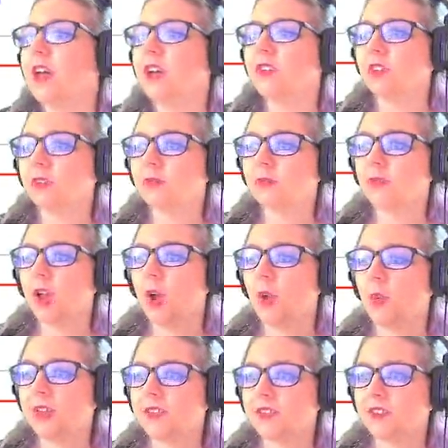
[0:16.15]
So
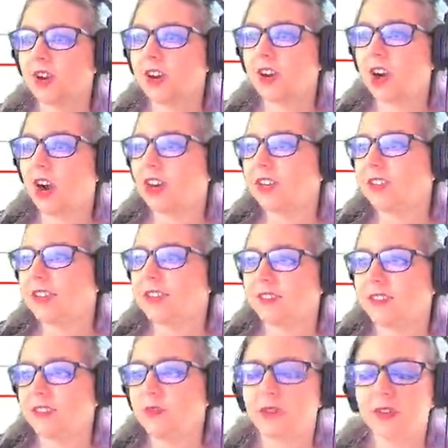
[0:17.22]
we started our
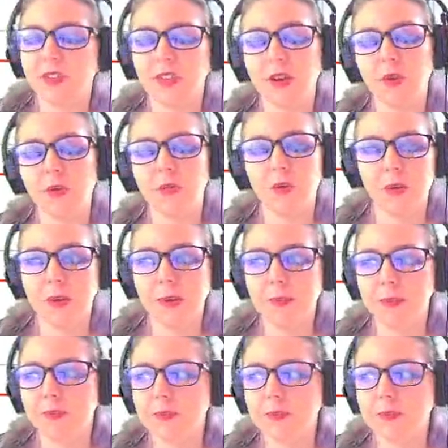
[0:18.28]
lesson with our warm-up.